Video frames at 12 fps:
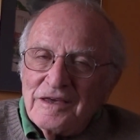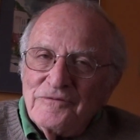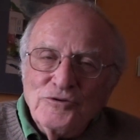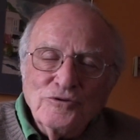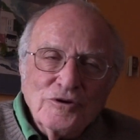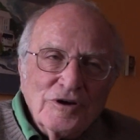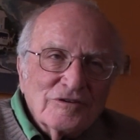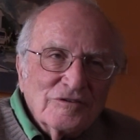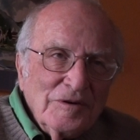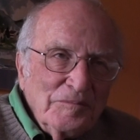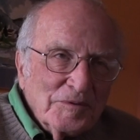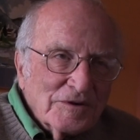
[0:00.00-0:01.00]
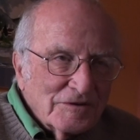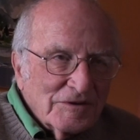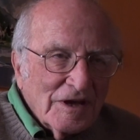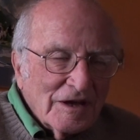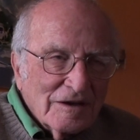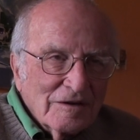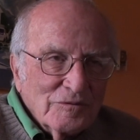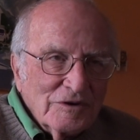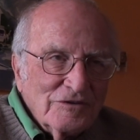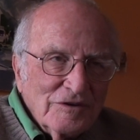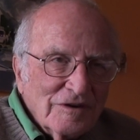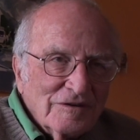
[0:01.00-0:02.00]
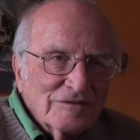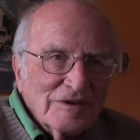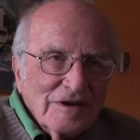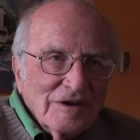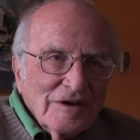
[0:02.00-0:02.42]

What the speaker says: If you took a simpler thing, which is